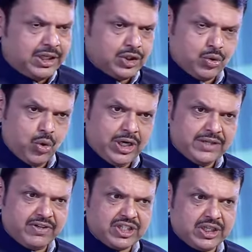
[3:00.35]
it is road
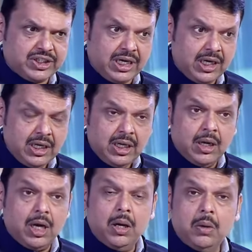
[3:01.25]
infrastructure,
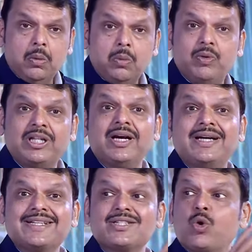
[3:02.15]
whether
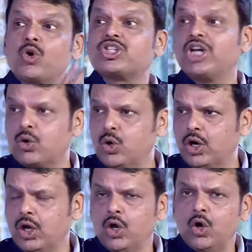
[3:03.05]
it is coastal
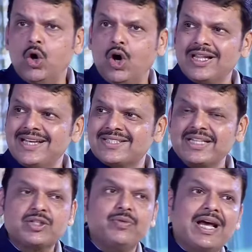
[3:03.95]
road, all these
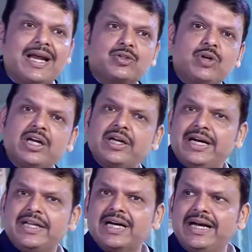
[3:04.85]
things, we are actually
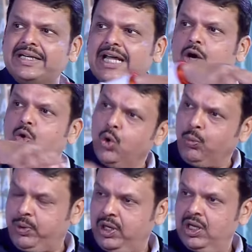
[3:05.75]
creating an entire
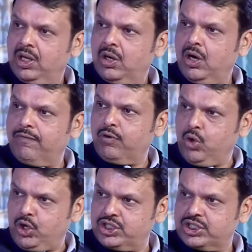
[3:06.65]
loop of
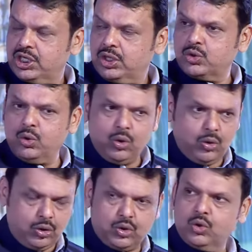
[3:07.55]
roads
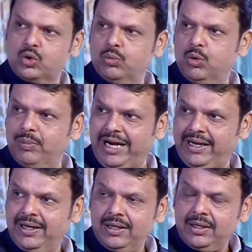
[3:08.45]
to
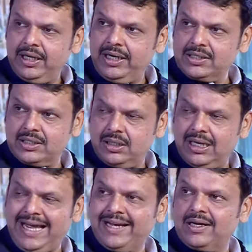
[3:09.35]
Mumbai. It is
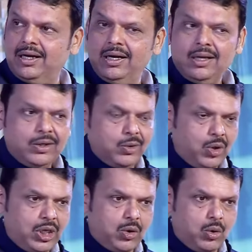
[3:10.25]
like,
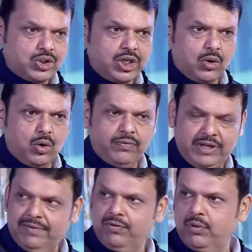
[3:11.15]
the coastal road
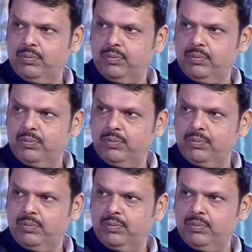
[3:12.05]
we have